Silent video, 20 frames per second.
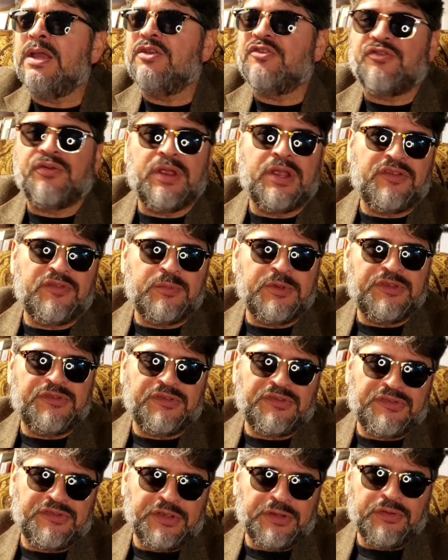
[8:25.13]
it
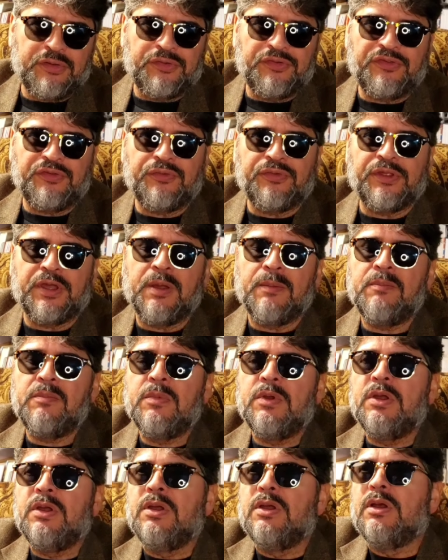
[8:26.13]
transmits a signal to them.
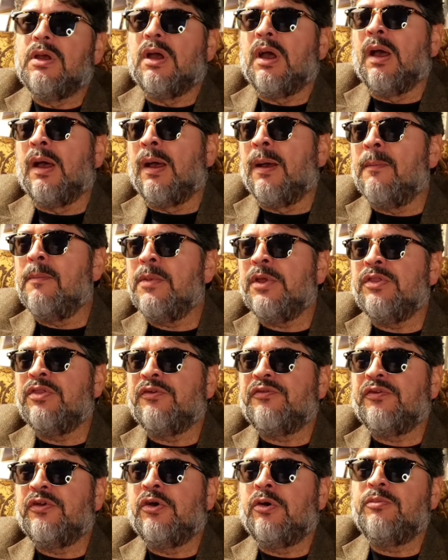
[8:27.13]
In
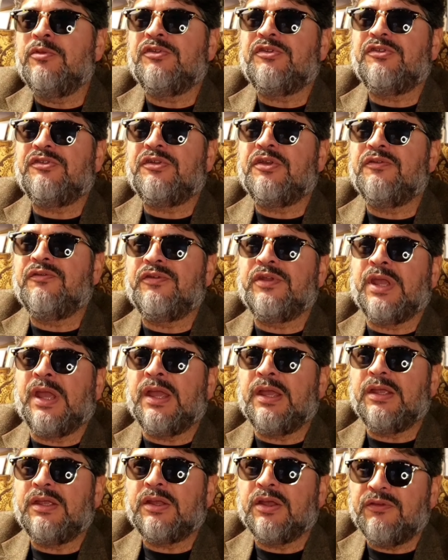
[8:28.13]
the film, this is
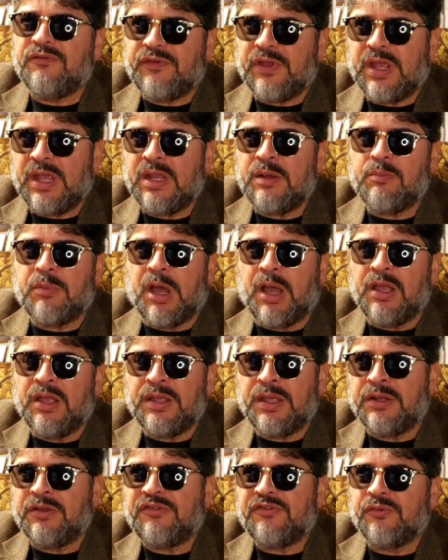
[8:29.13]
conveyed by
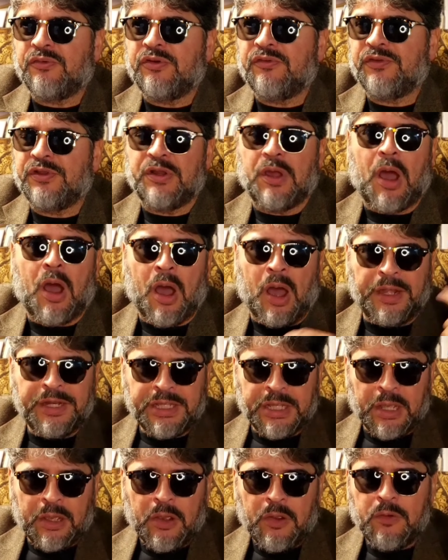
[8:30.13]
a sort of an
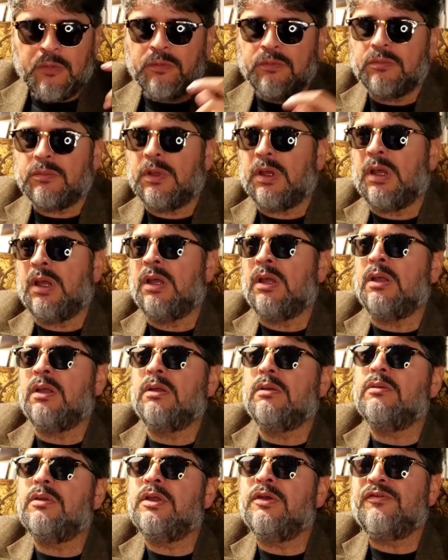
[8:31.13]
audio
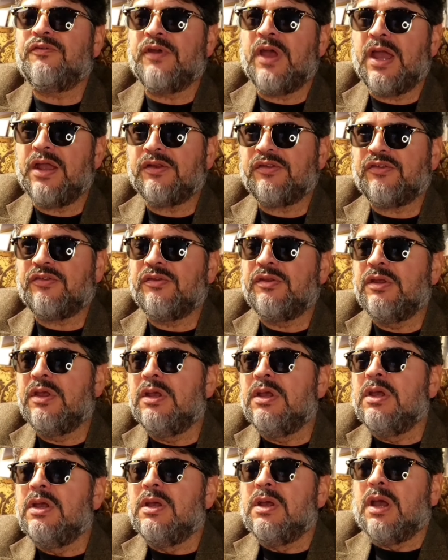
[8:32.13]
effect,
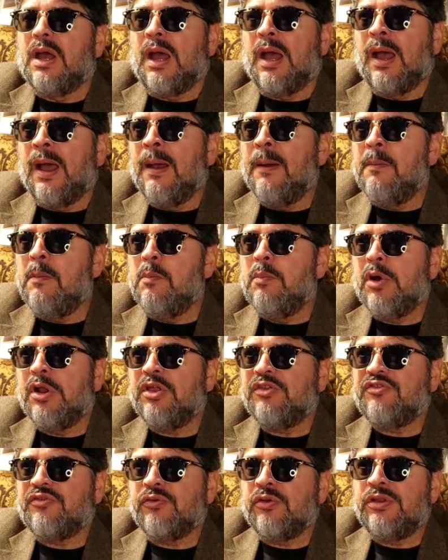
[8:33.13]

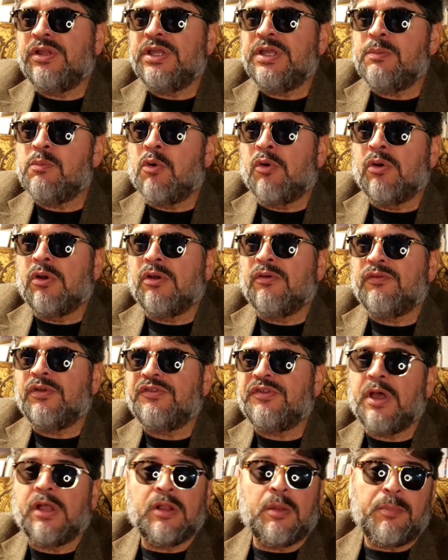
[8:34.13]
but it's really more of
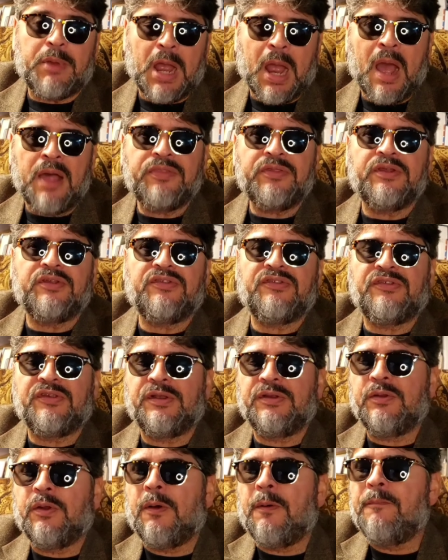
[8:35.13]
a telepathic
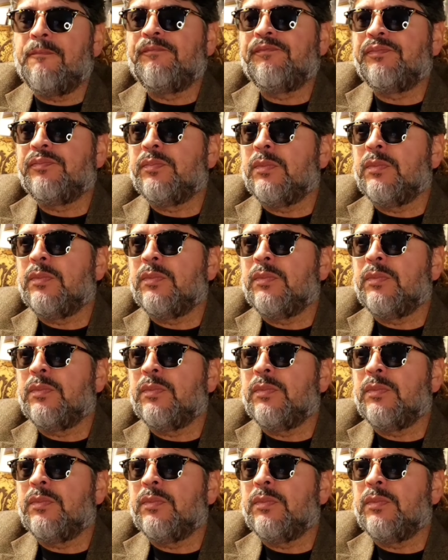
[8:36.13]
signal.